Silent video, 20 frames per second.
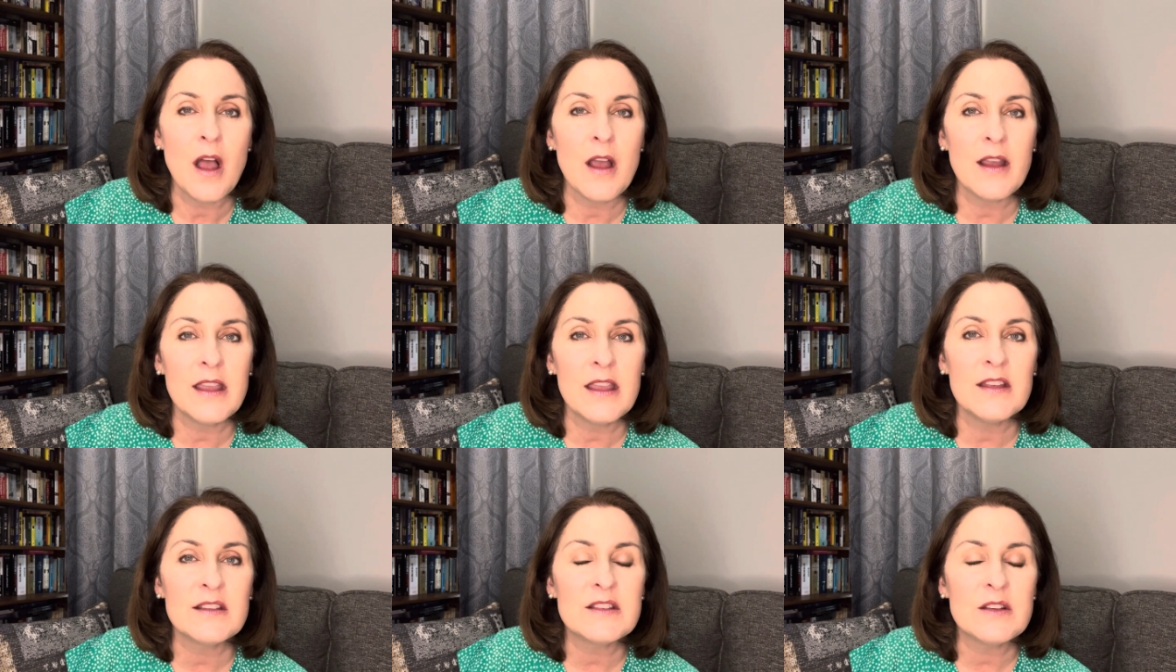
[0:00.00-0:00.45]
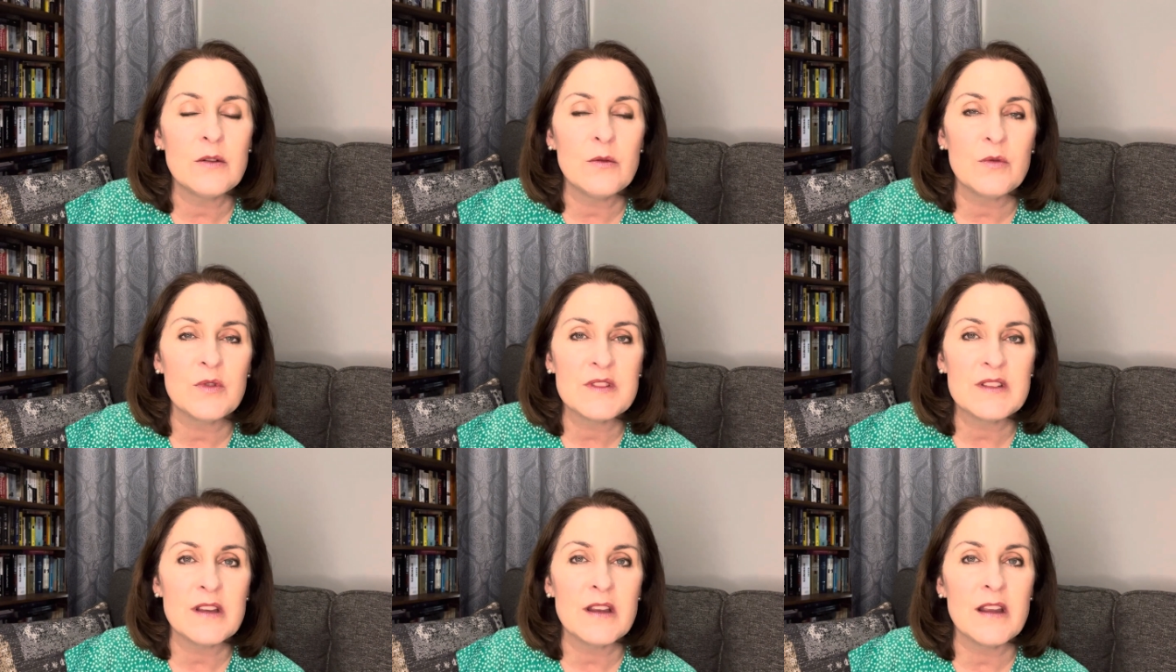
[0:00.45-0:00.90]
kids who were
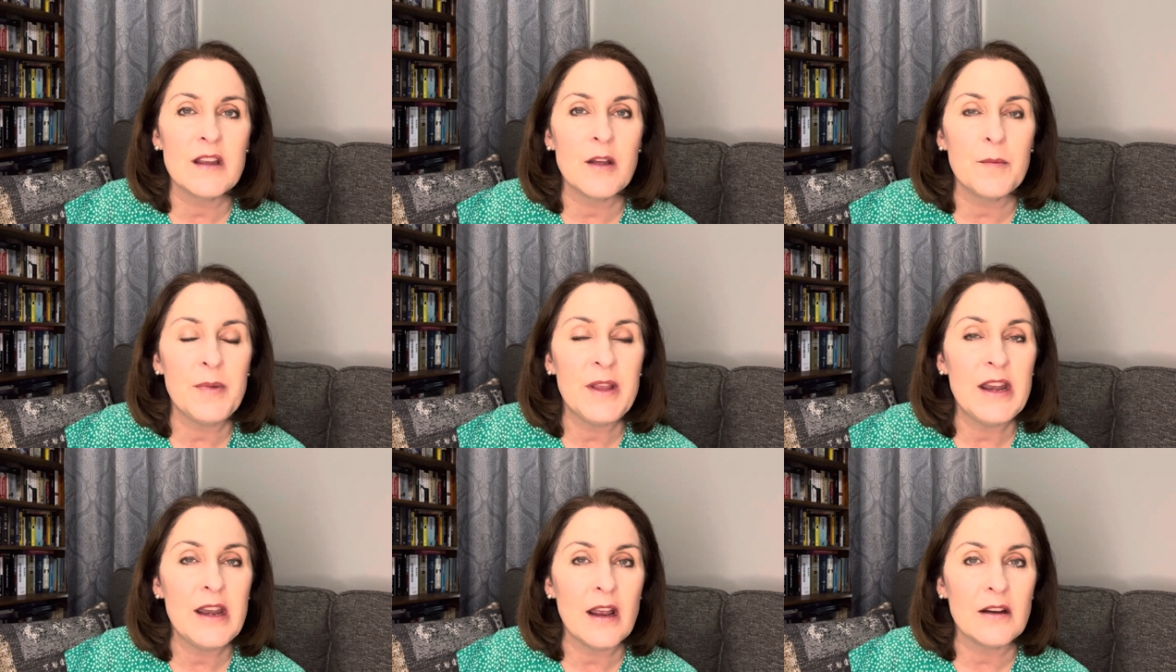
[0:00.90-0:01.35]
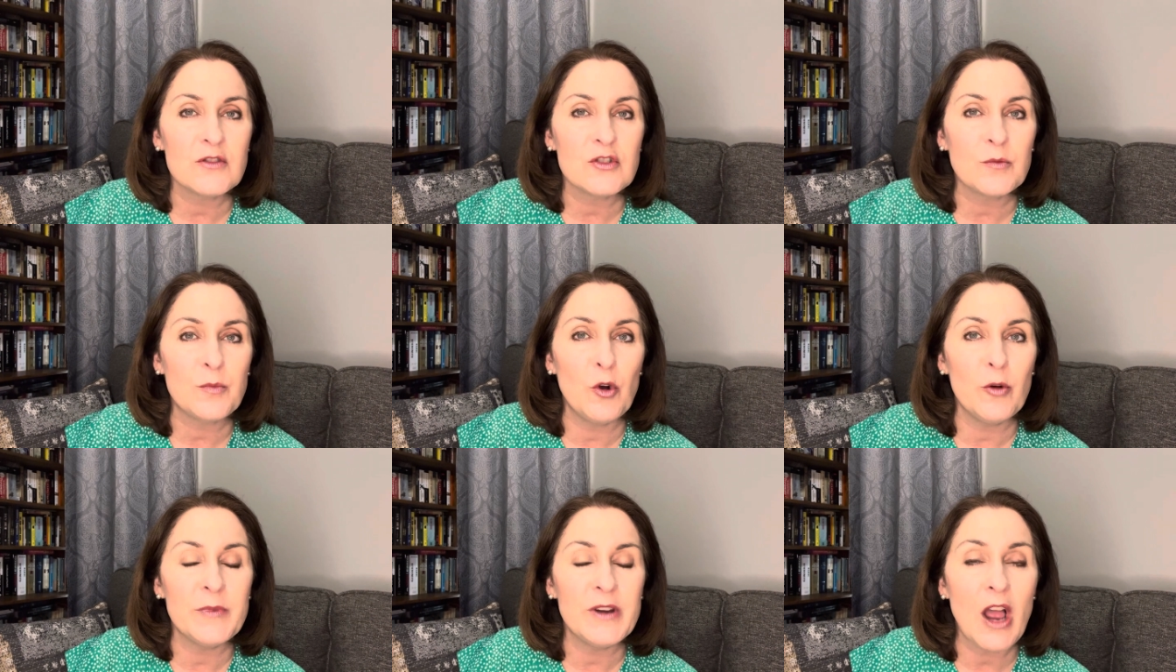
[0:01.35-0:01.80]
seeing a pediatric
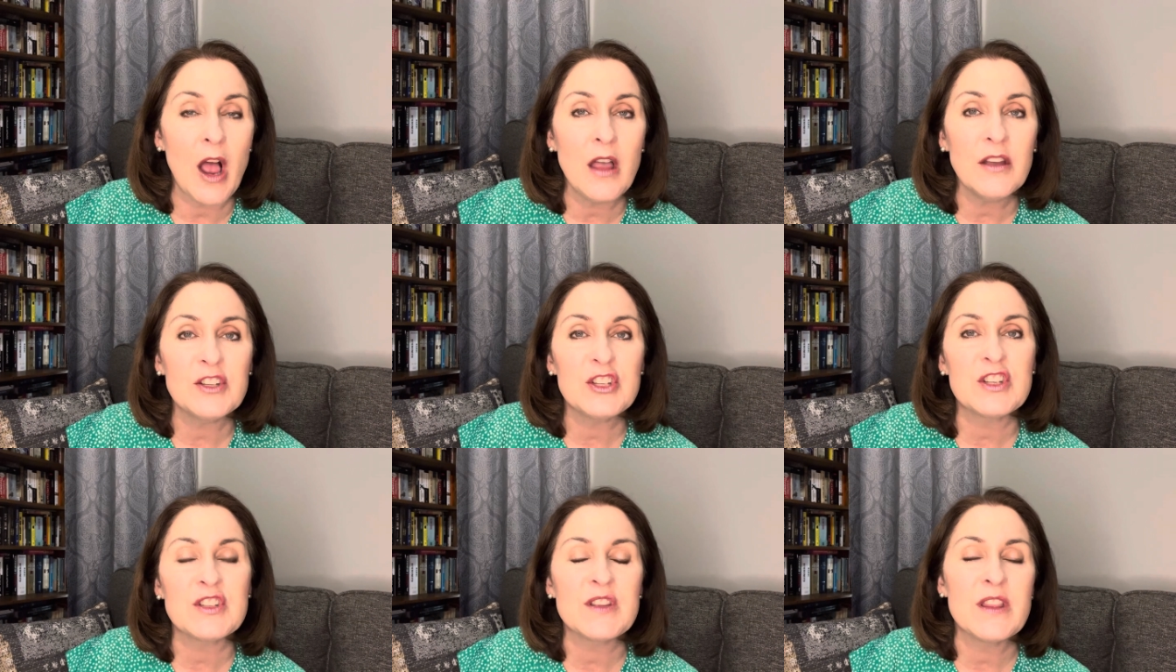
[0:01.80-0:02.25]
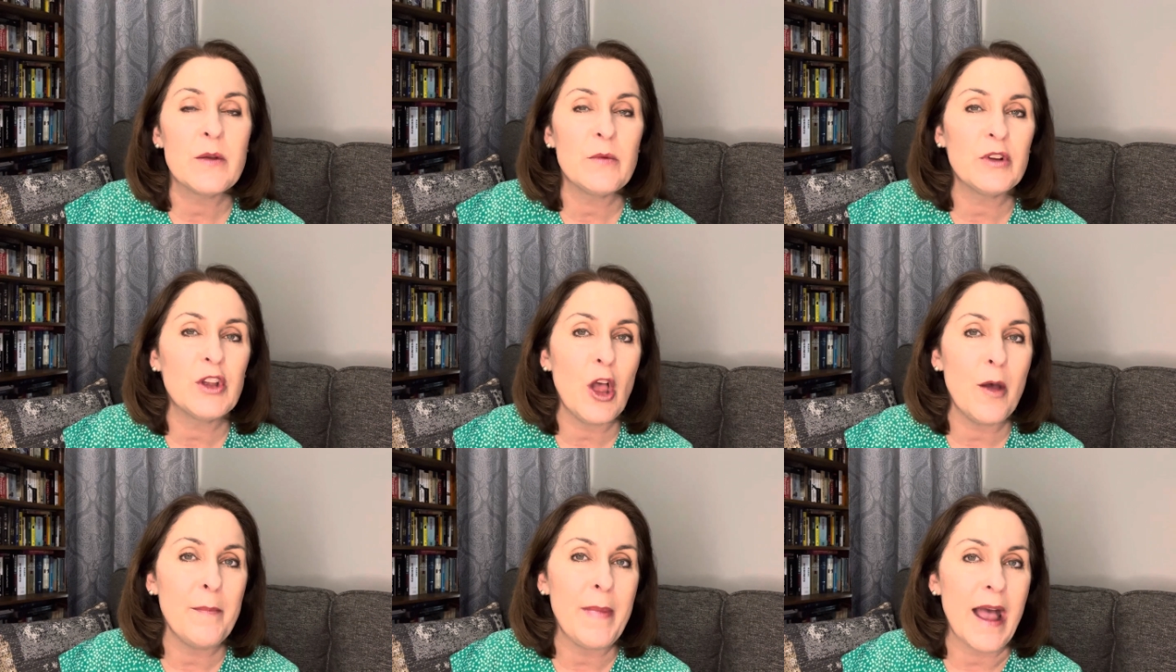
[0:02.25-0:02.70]
pulmonologist, and they would
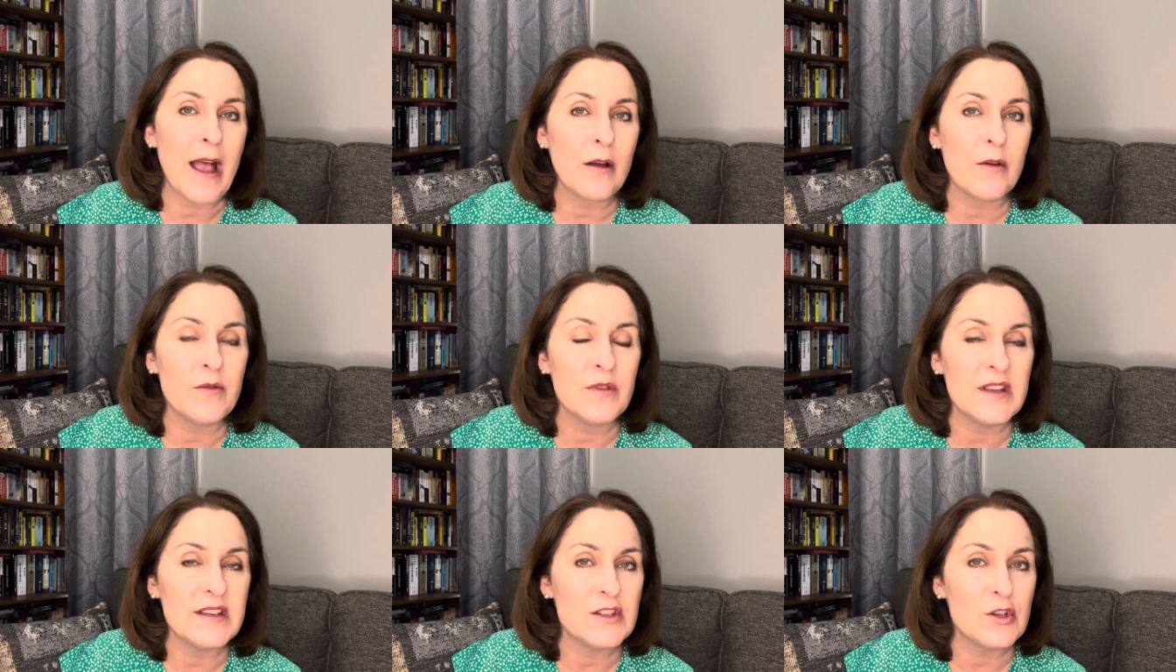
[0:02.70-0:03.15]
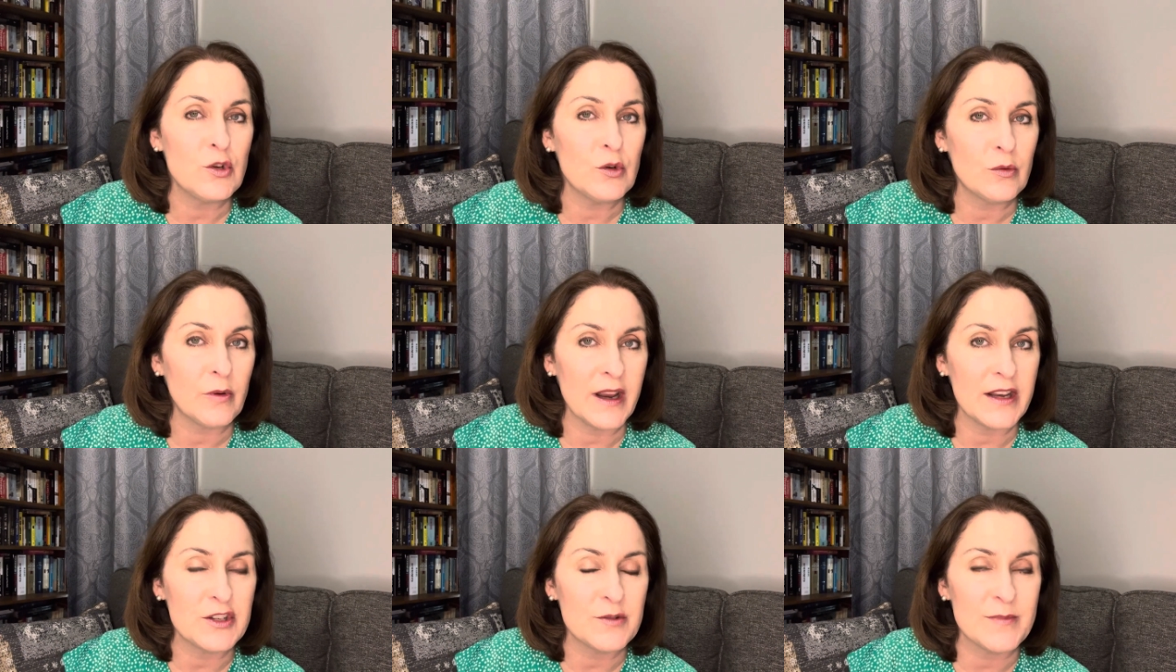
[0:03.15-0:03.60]
come back on these new
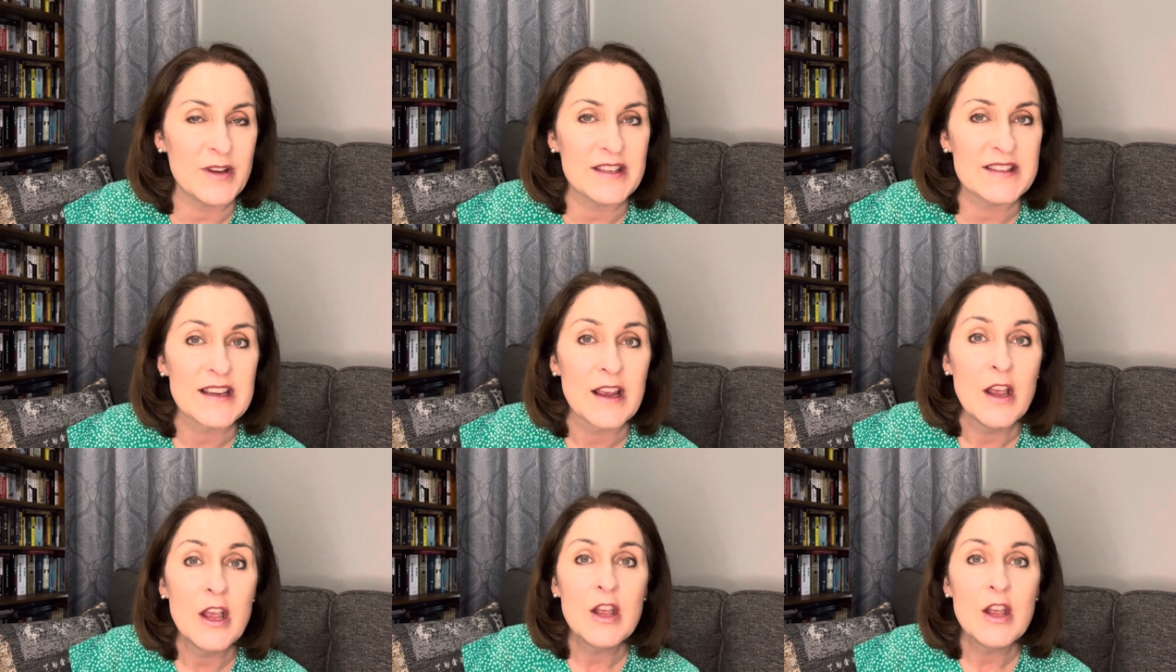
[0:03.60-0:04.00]
regimens.